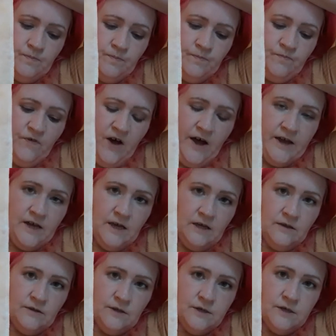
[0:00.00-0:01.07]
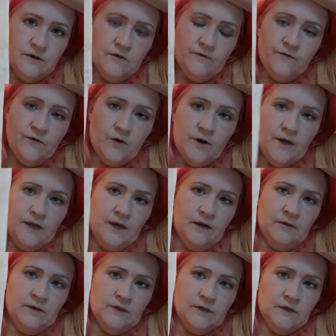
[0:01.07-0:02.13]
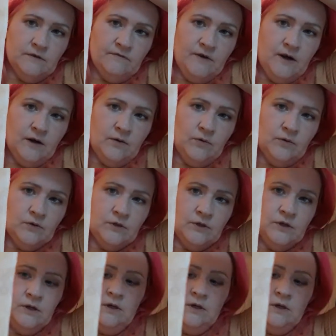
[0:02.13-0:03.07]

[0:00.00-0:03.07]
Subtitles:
fat eighths of 40 count. This is a fat quarter.